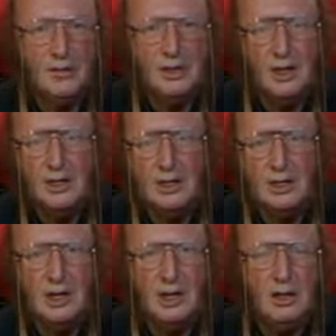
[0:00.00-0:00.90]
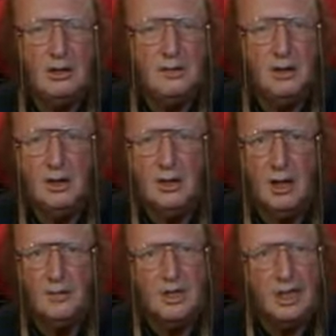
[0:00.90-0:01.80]
If I see those
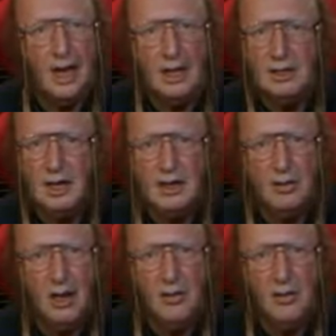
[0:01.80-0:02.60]
photographs again, taken round